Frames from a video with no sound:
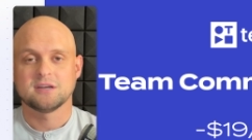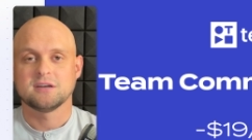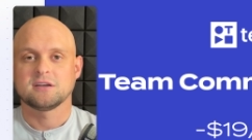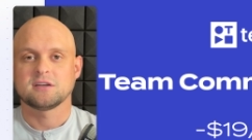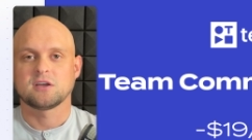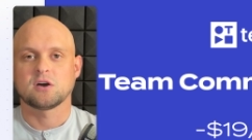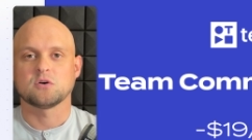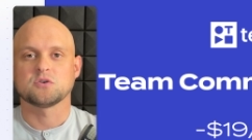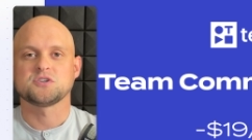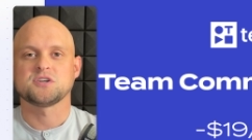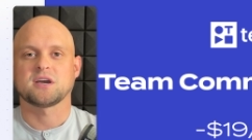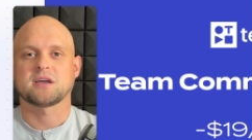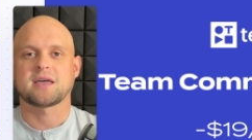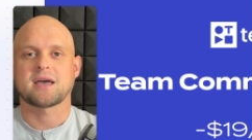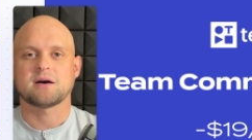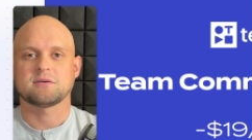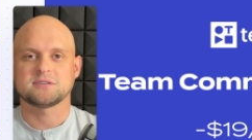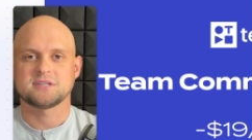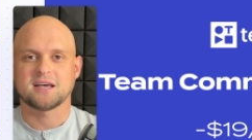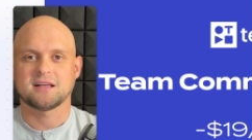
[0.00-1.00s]
go check
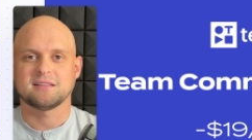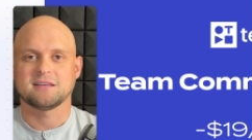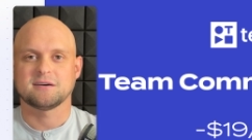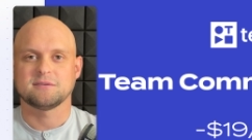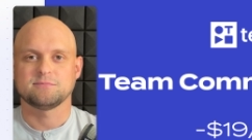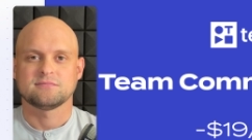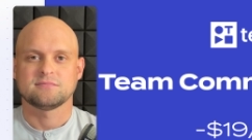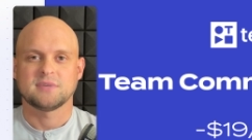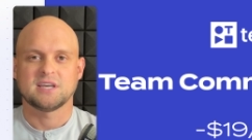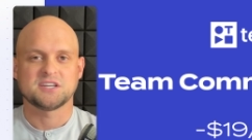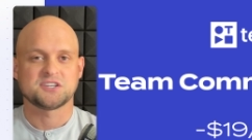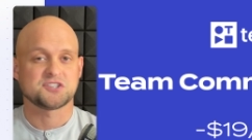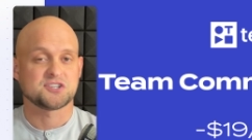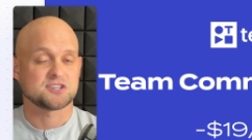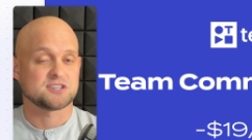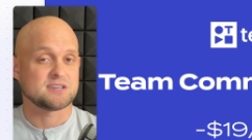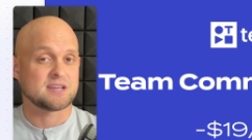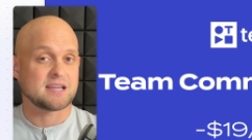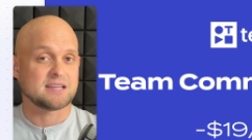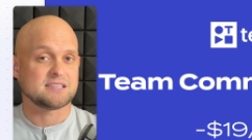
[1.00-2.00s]
out Tella. It's
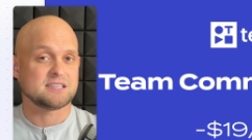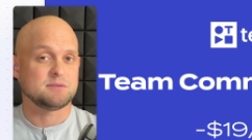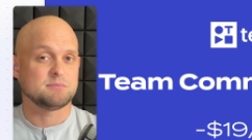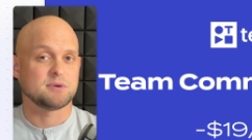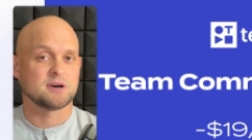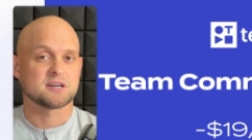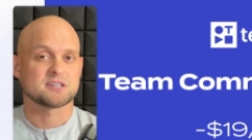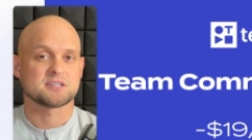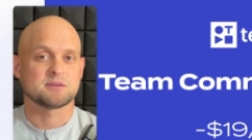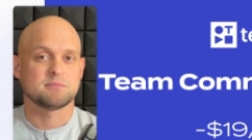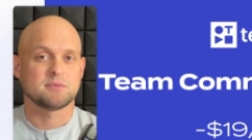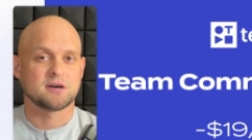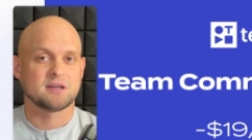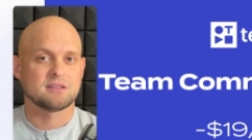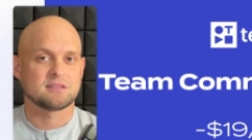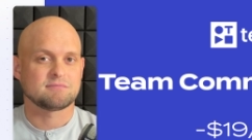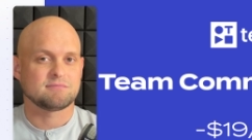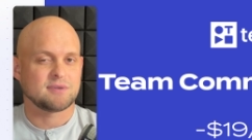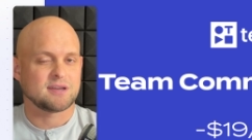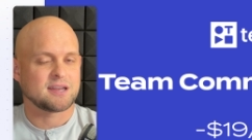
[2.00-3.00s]
just 19 bucks a
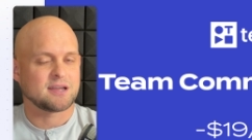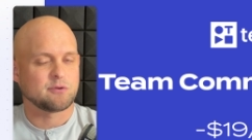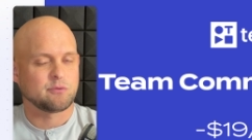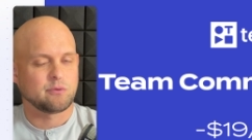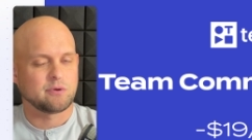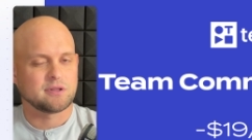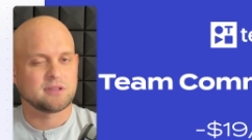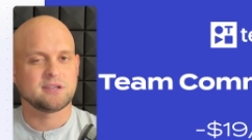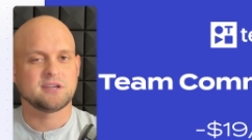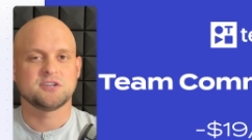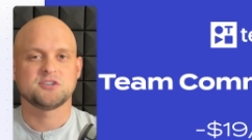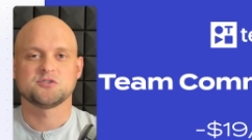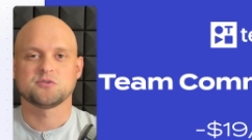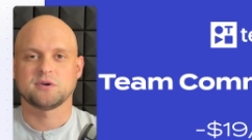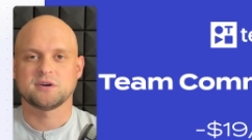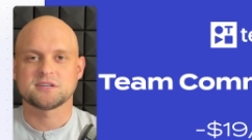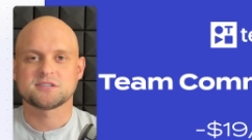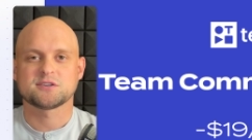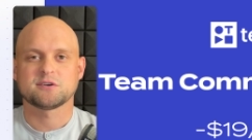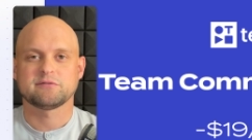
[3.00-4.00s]
month, and I really
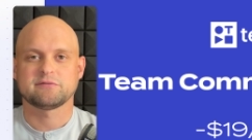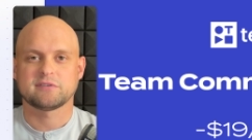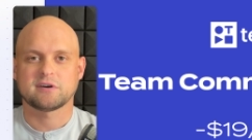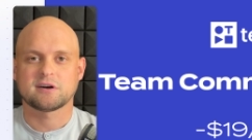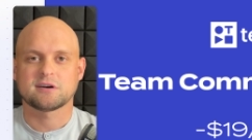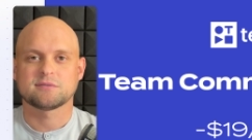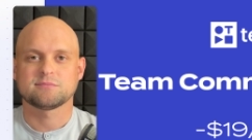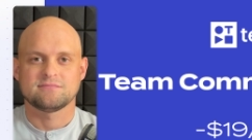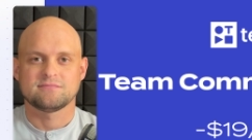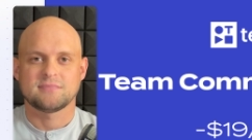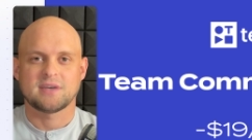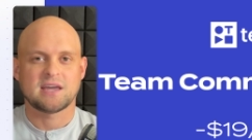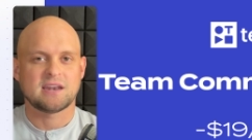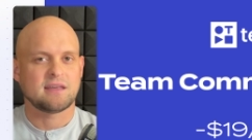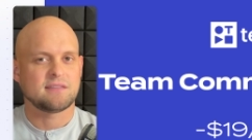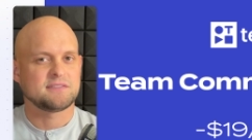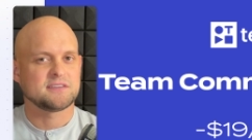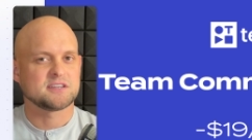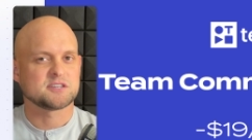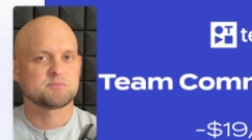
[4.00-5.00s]
enjoy it so far.
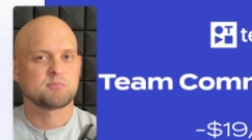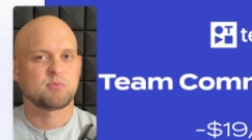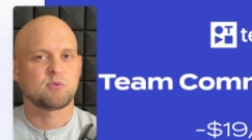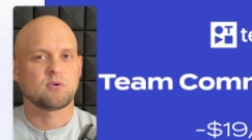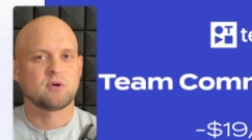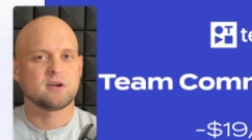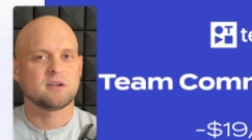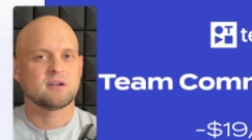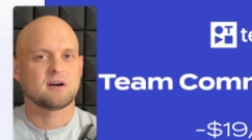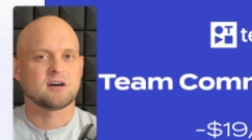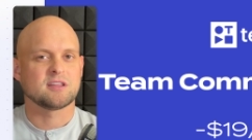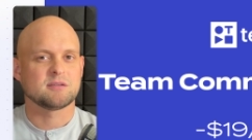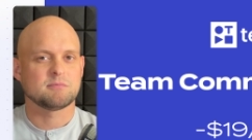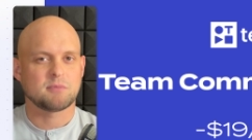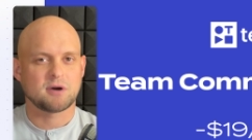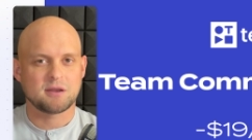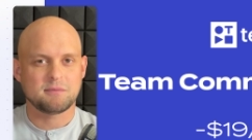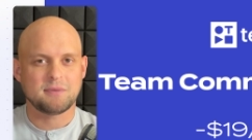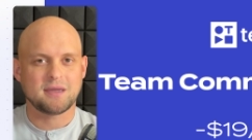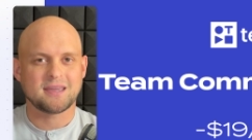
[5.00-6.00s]
And at this point, on the
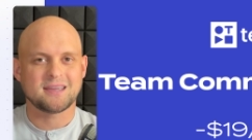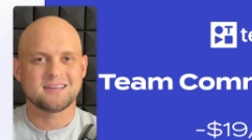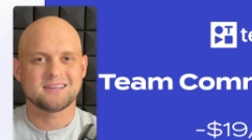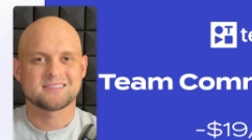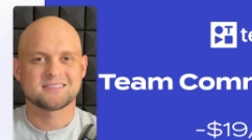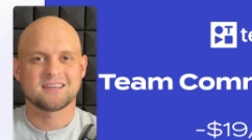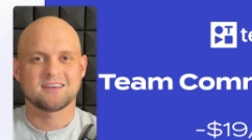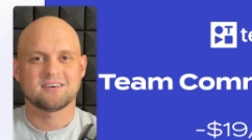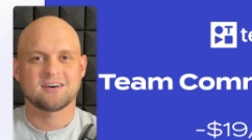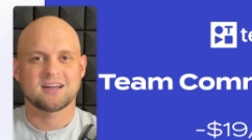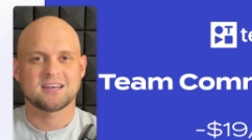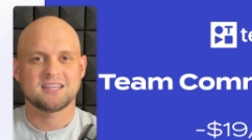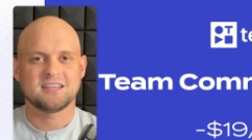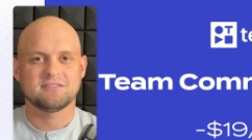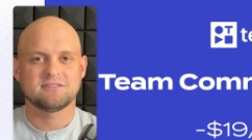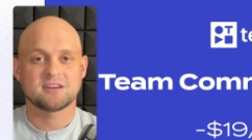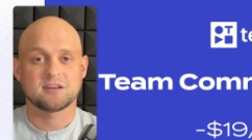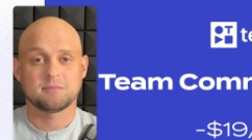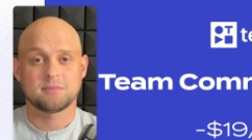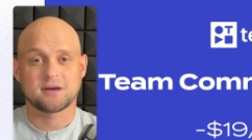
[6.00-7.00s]
money making scale, I'd
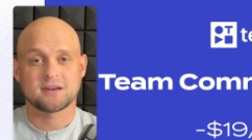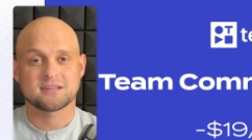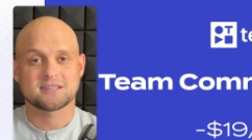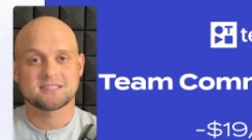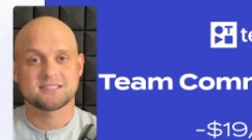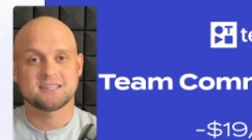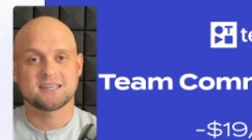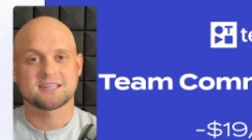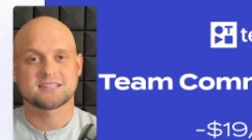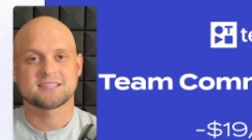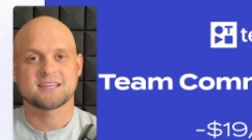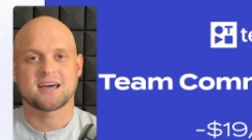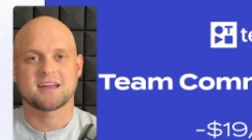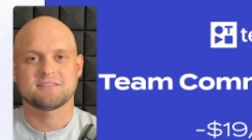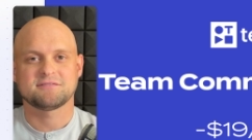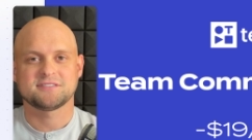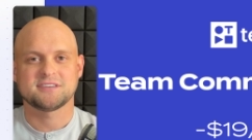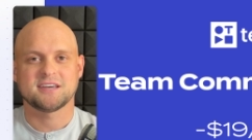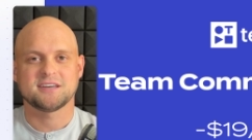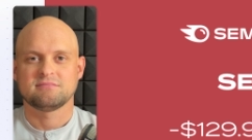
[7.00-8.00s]
give it about a 6 out
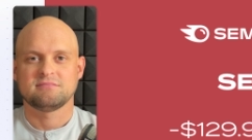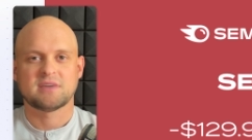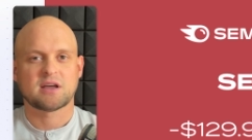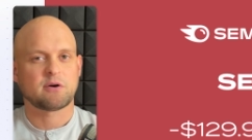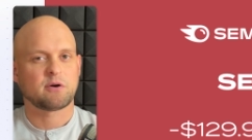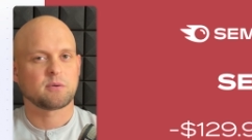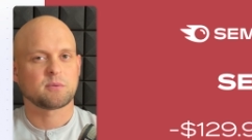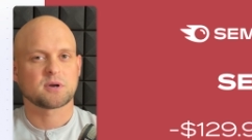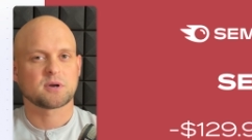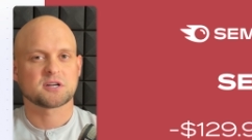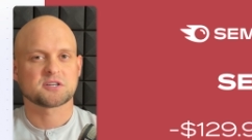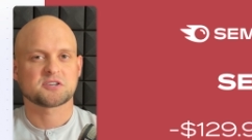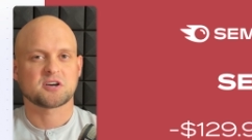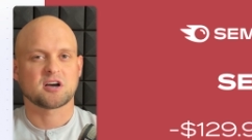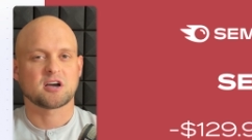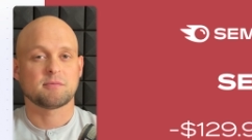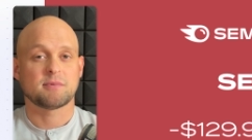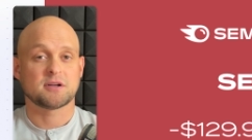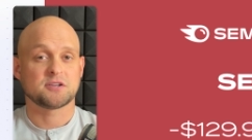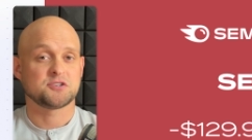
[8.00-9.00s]
of 10. Now, I want to
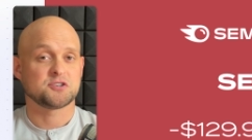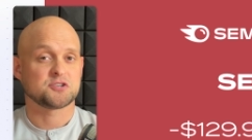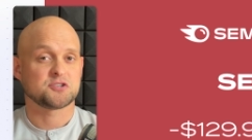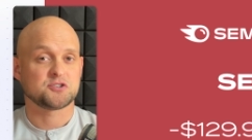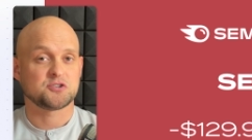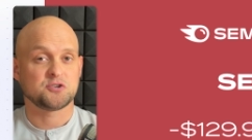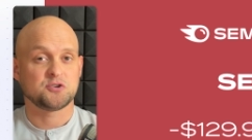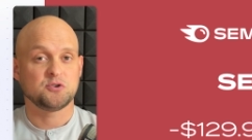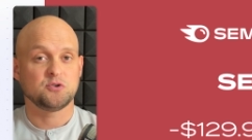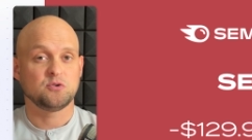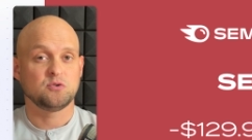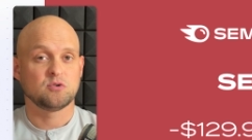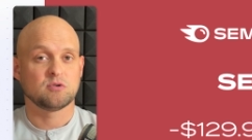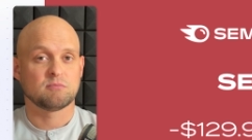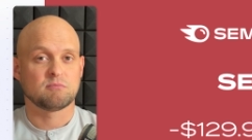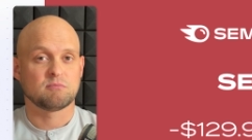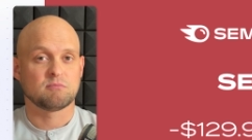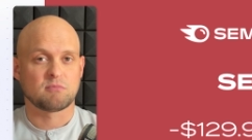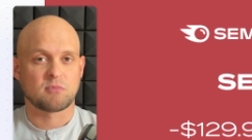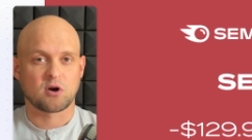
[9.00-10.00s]
talk about just
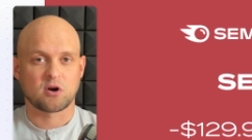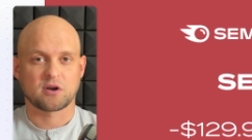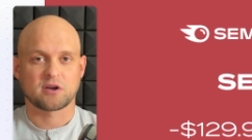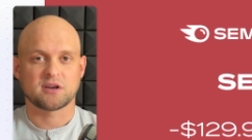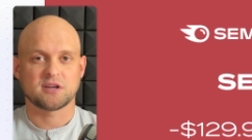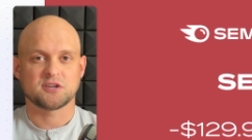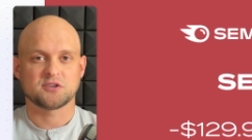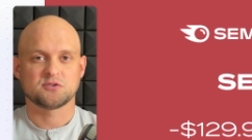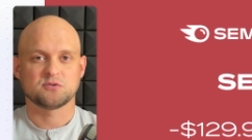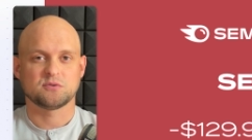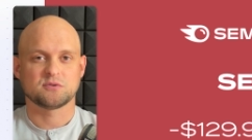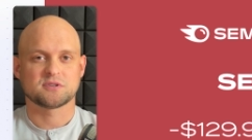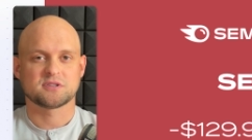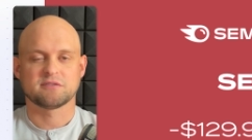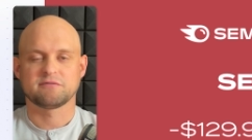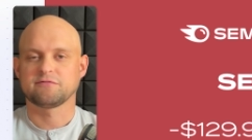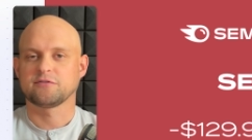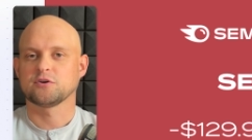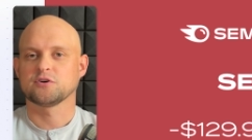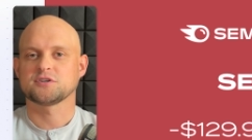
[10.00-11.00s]
two marketing tools.
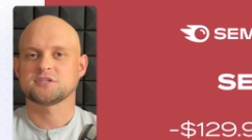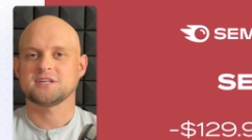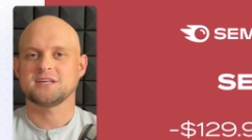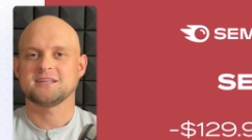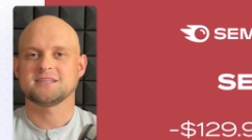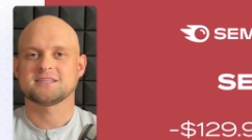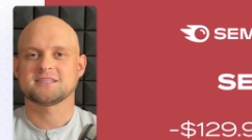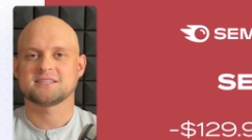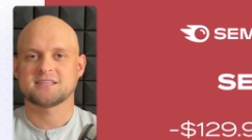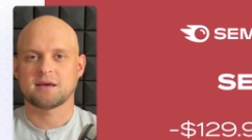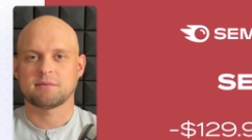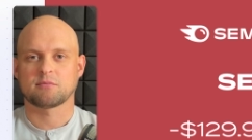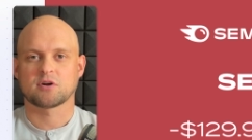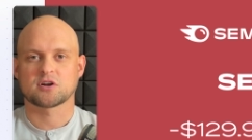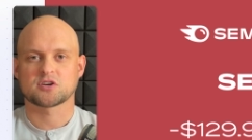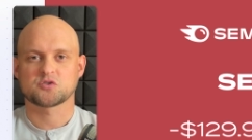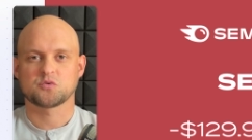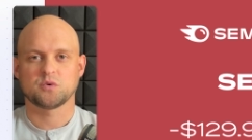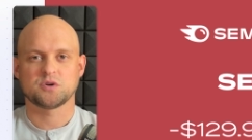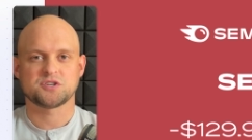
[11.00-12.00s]
The first is
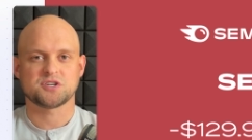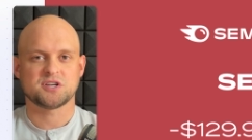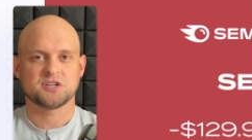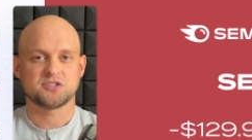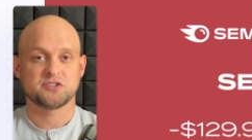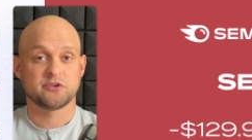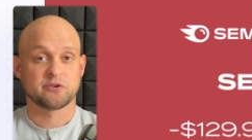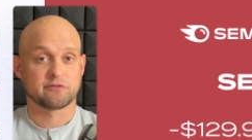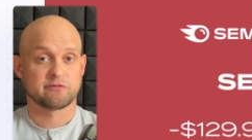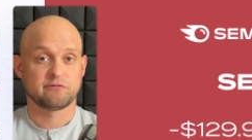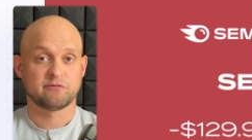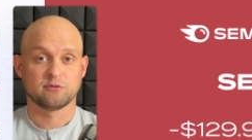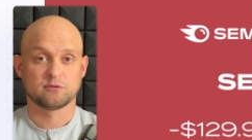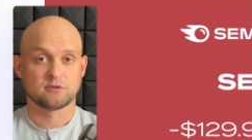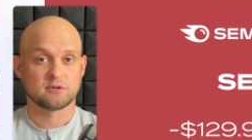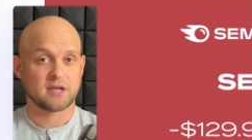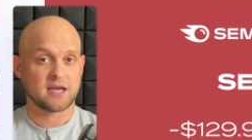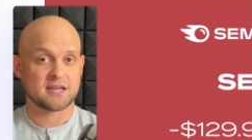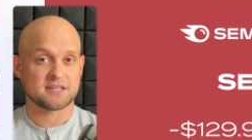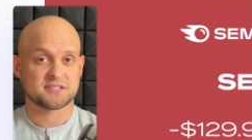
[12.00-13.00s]
Semrush, which is your
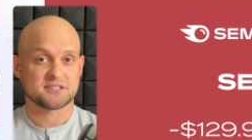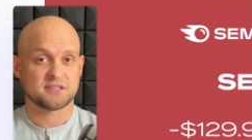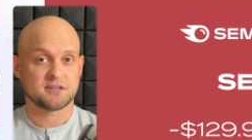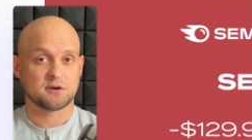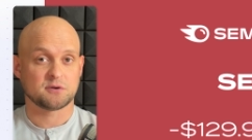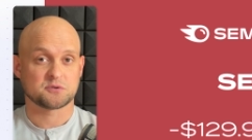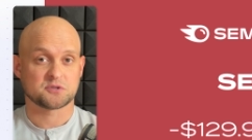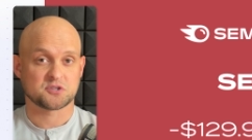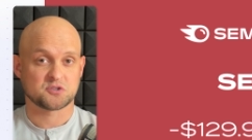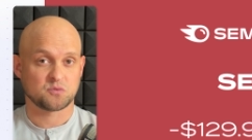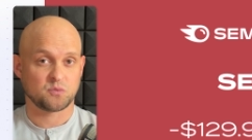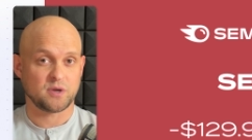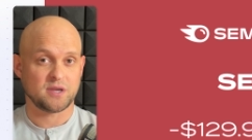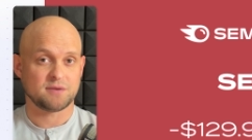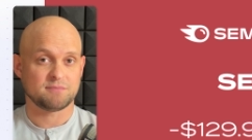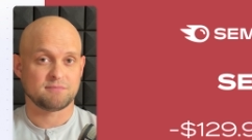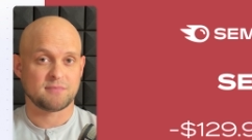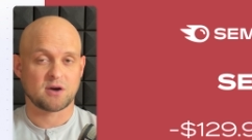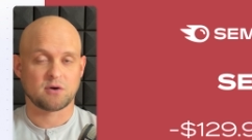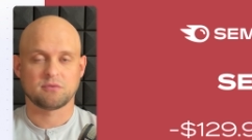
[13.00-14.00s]
full SEO
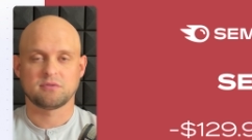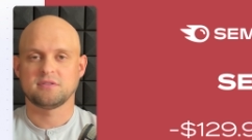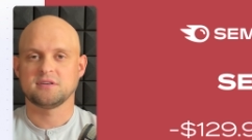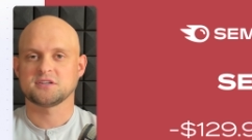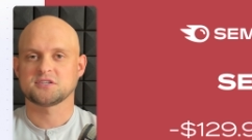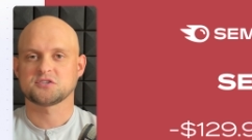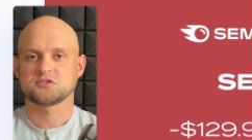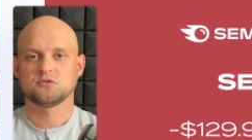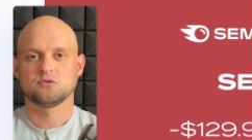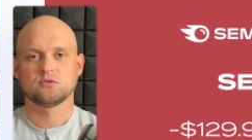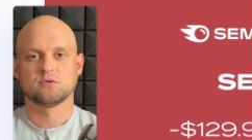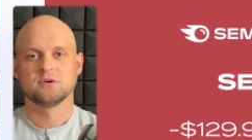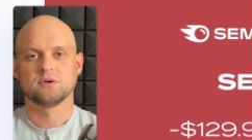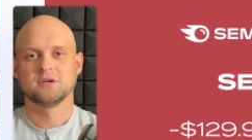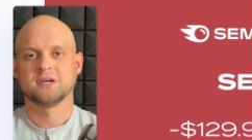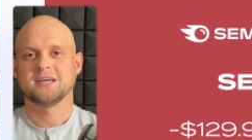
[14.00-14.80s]
suite. Now, this tool